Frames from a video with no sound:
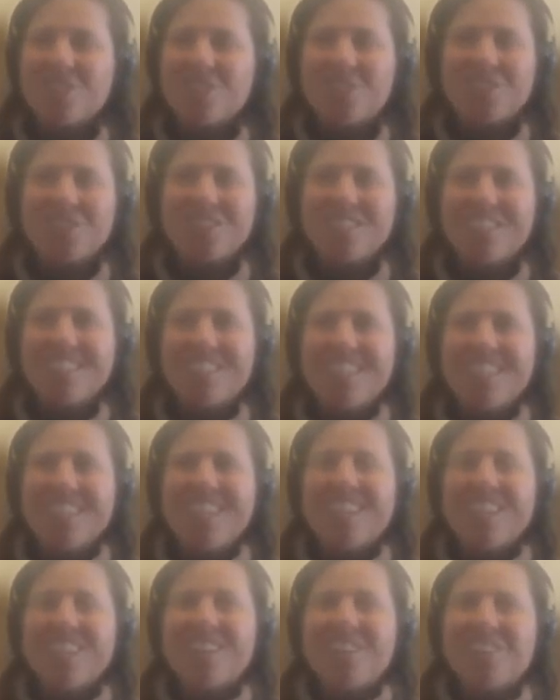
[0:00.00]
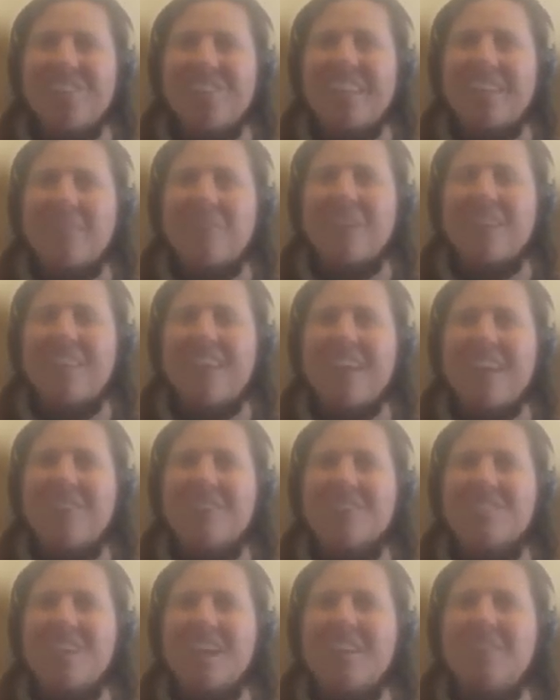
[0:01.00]
result. Like, my
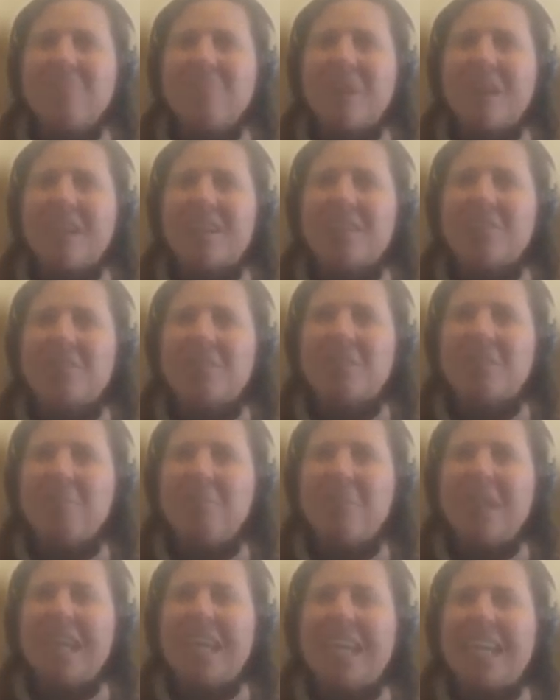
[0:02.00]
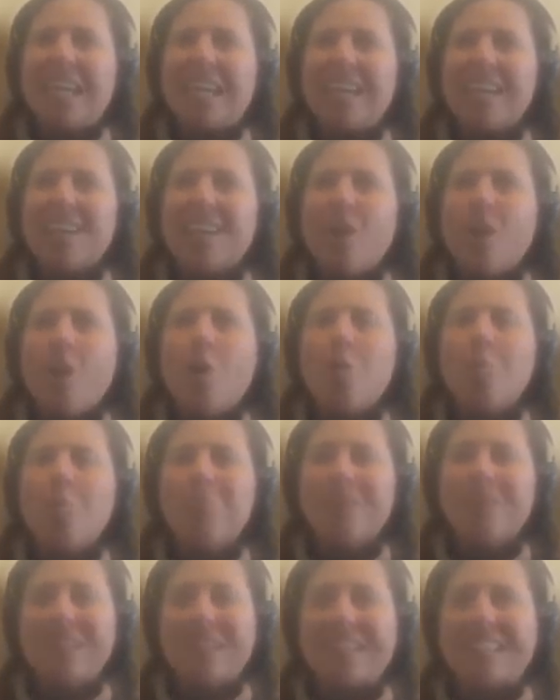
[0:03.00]
life has gotten better from being
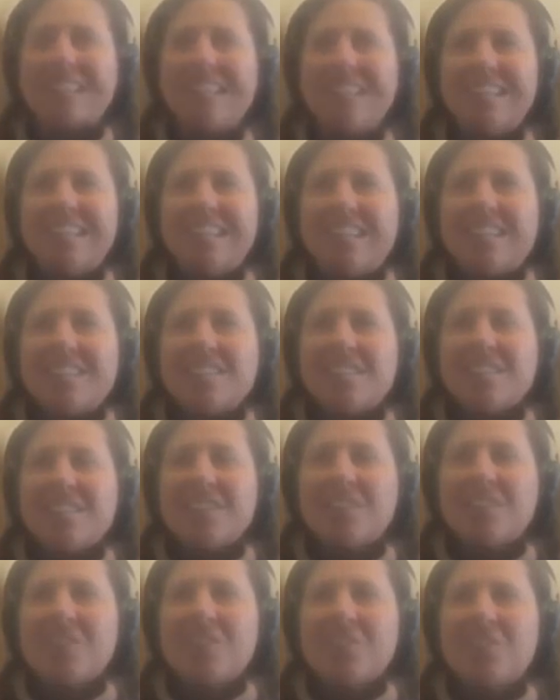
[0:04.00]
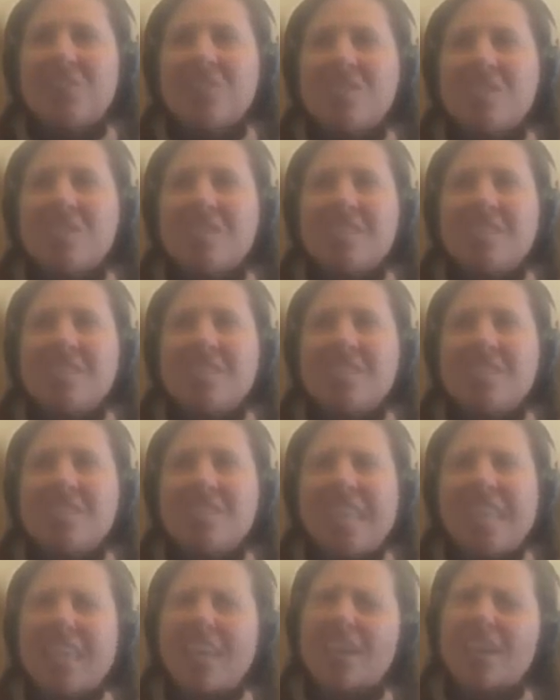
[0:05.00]
open to
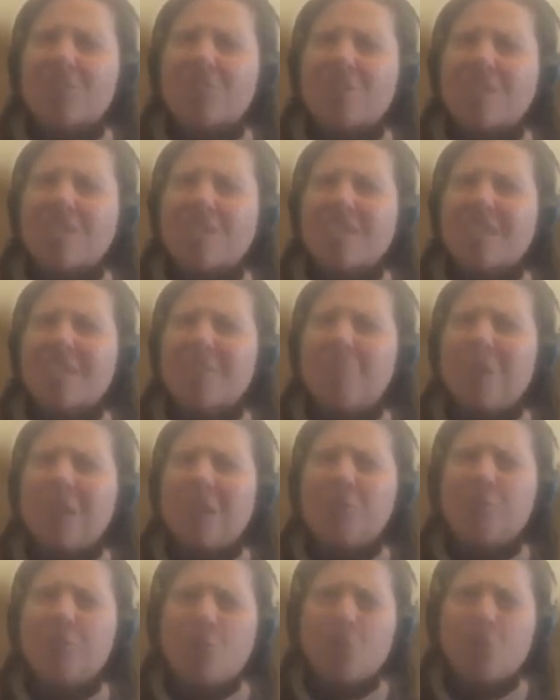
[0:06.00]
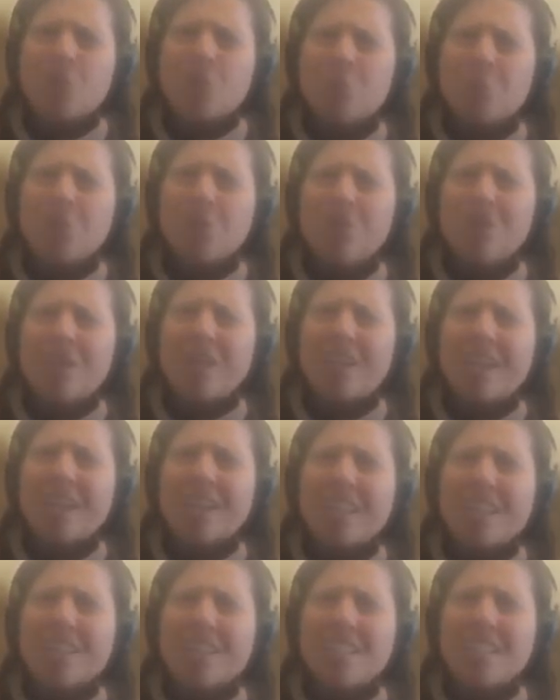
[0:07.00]
taking a risk and being vulnerable. And I
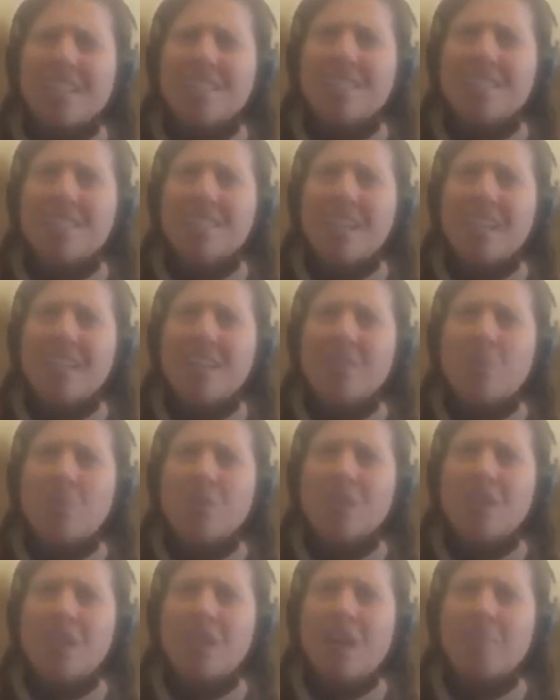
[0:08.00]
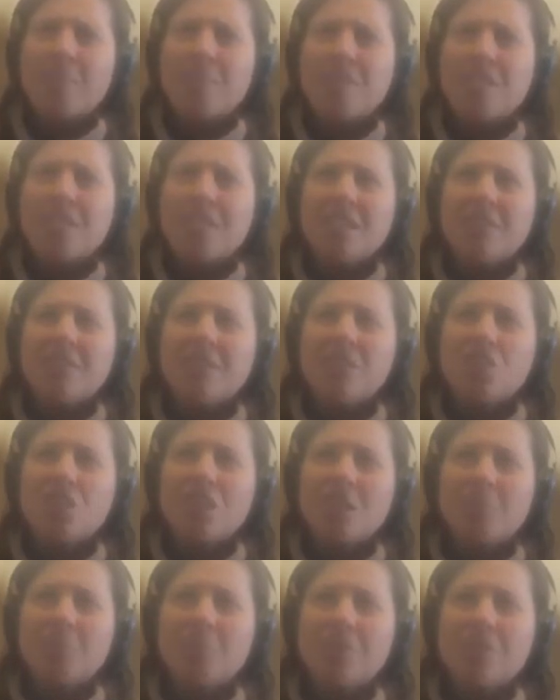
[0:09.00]
guess that's kind of what the opposite of a
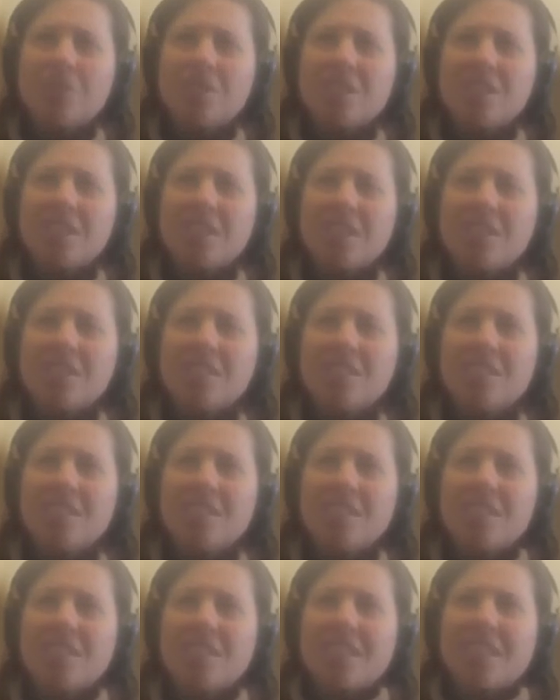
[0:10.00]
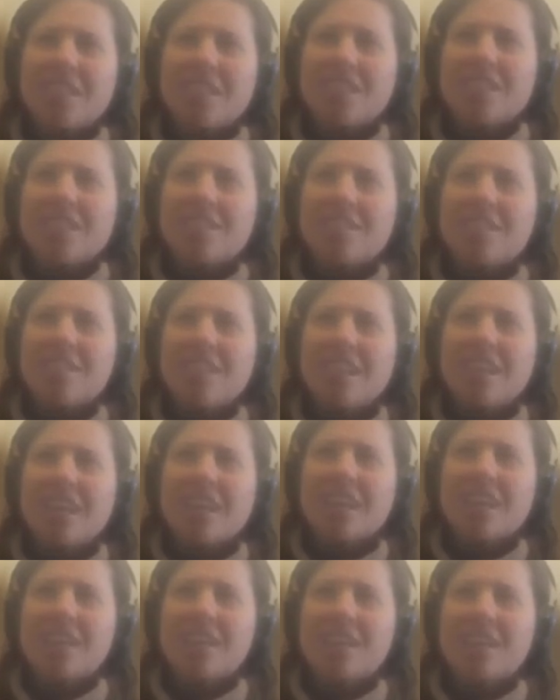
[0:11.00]
chicken person is
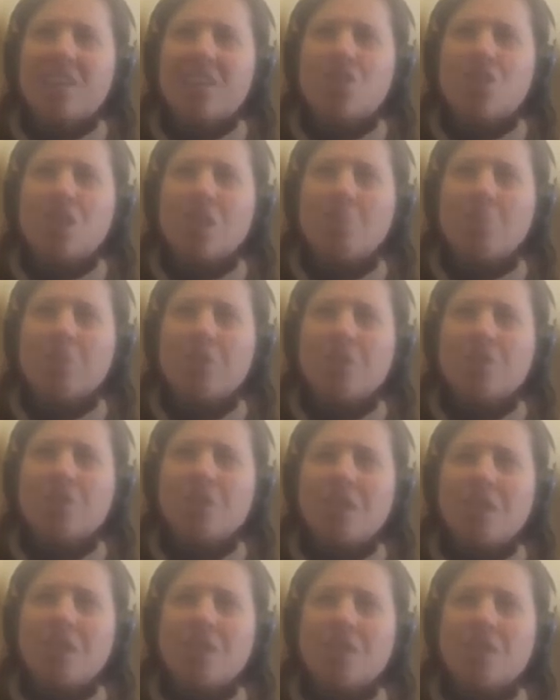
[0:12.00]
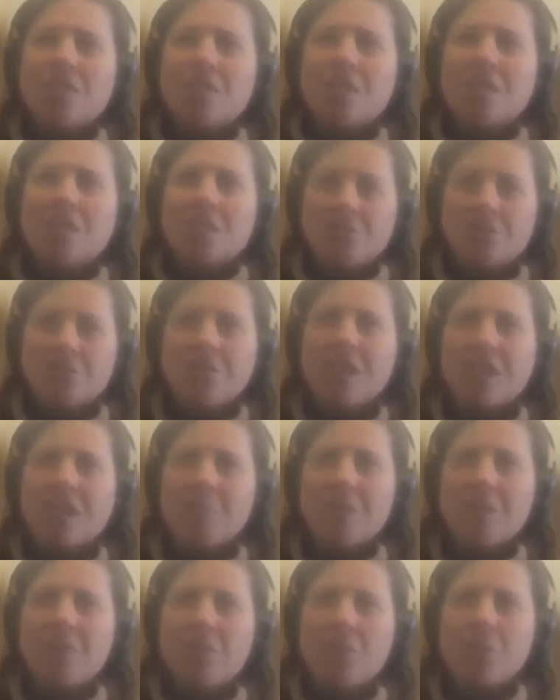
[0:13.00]
like a chicken person is afraid
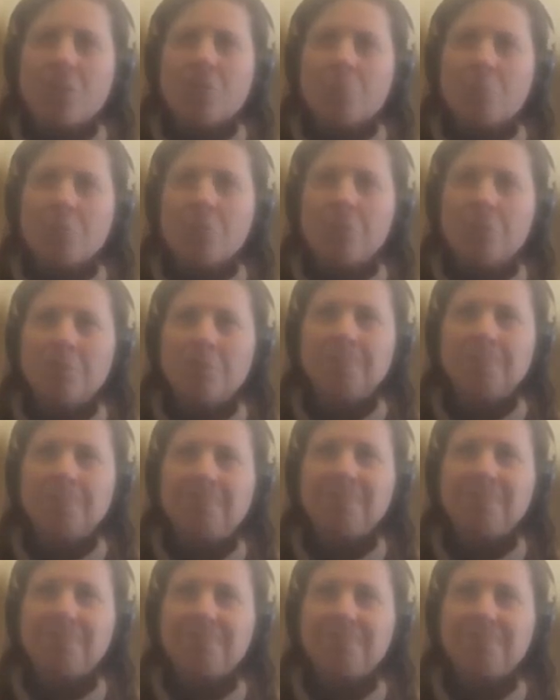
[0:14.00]
to be vulnerable.